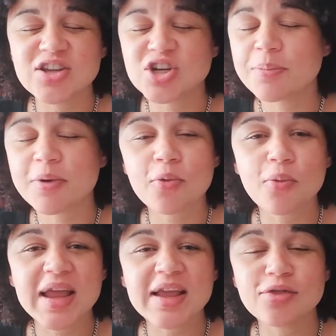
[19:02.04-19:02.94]
chipping
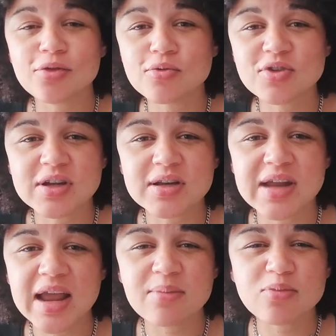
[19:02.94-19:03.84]
away at those
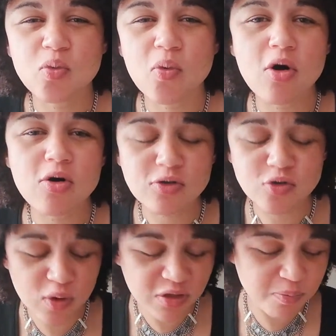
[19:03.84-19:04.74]
condemned walls
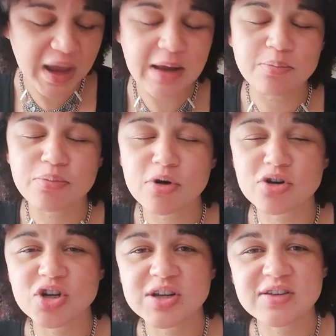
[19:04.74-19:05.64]
with
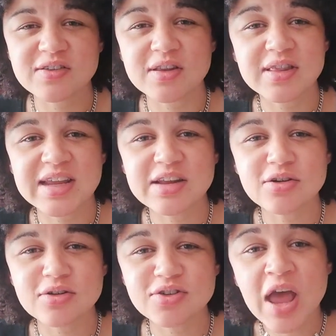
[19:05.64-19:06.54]
paintbrushes and
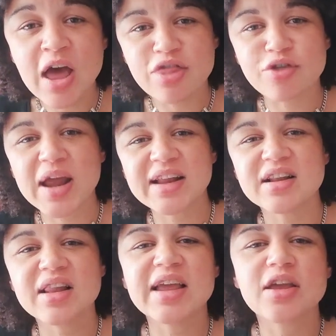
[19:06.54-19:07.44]
needles, threaded
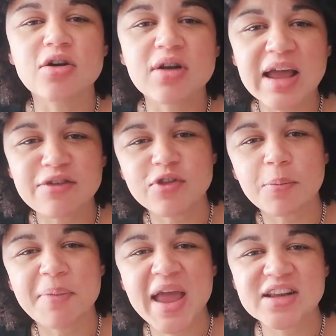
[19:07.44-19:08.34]
like your life
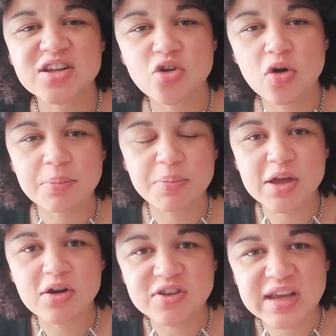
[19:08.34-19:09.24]
depended on it
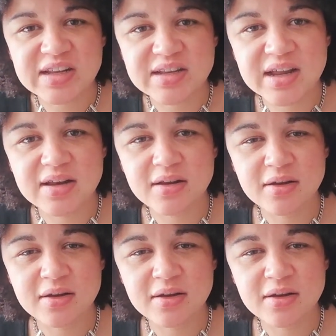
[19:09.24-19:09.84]
because it did.